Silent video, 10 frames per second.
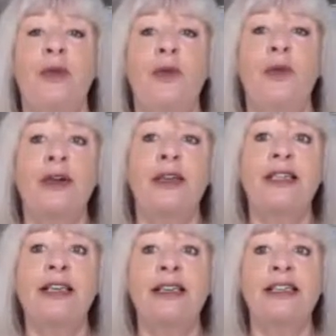what it
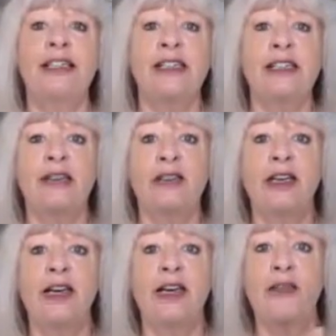does, it doesn't
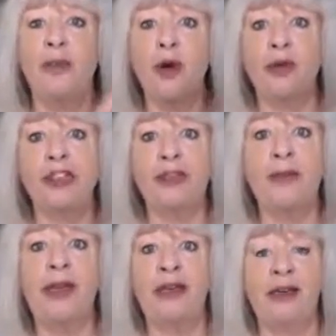kind of box them
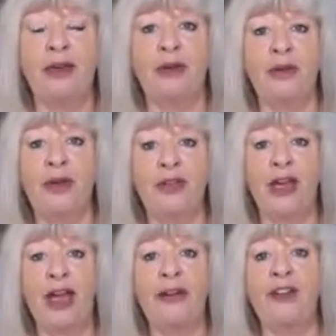in with
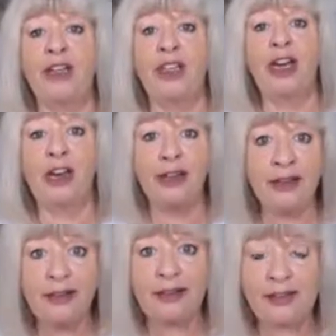having to
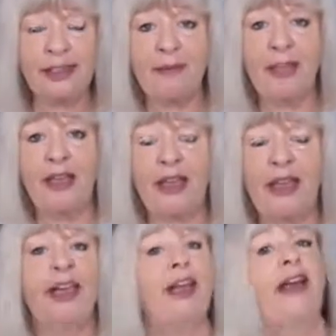learn
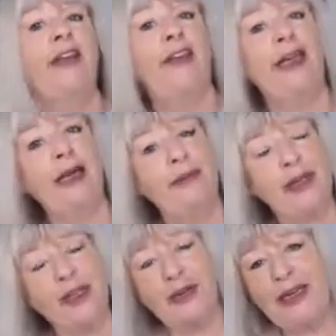something. They come
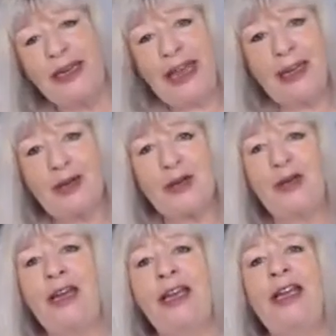into it
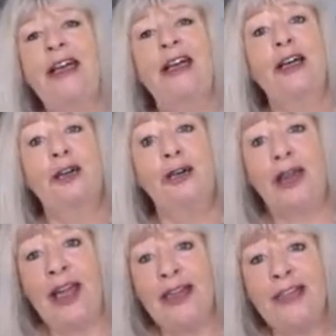naturally,
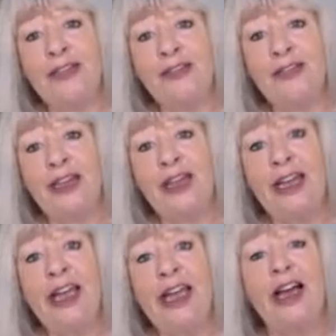
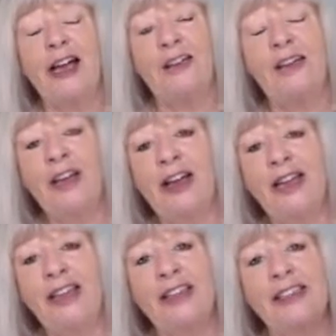creatively, and
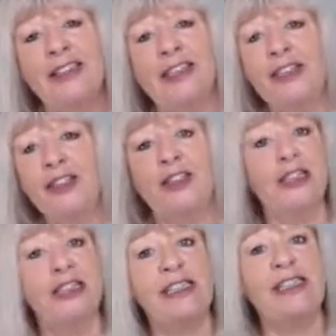find the skill
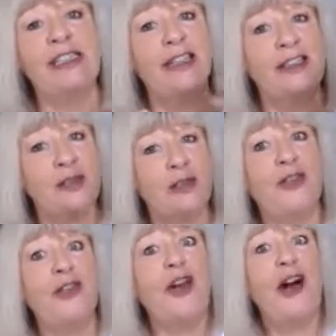just sort of
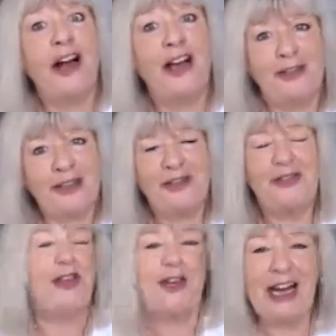arrives, if
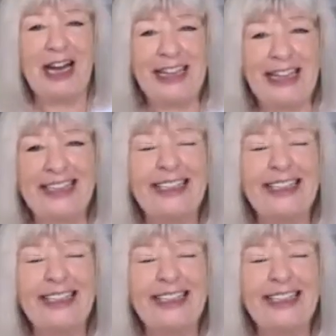you like.